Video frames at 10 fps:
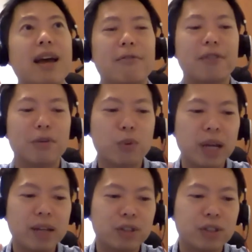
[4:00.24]
have a
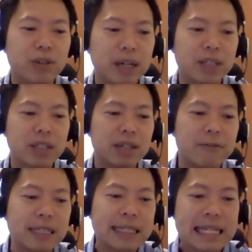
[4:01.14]
way to structure and
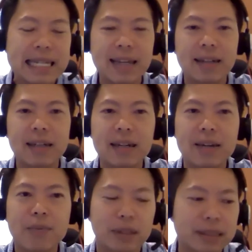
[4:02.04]
facilitate the
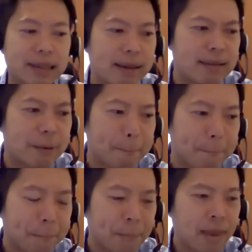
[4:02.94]
learning process.
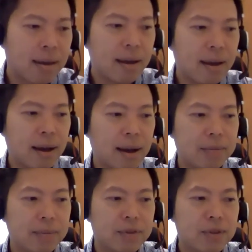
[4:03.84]

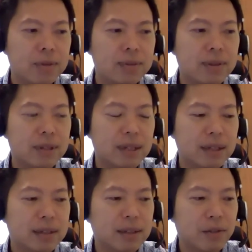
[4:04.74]
So
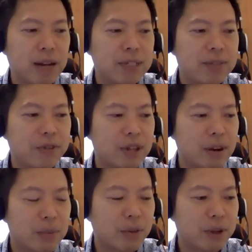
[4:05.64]
the relevance for the
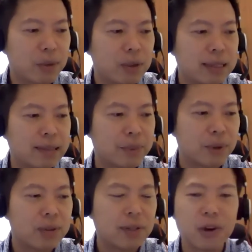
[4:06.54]
nonprofit world, I
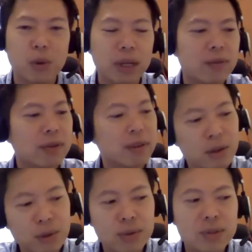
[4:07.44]
suppose, if you're working with
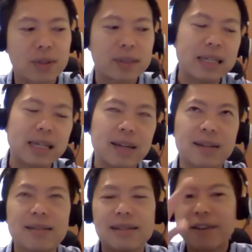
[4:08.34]
youth or
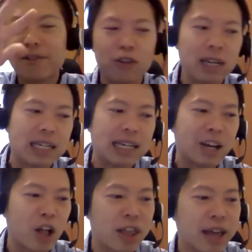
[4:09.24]
seniors, lifelong
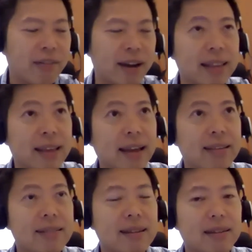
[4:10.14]
learning, all that, right, there's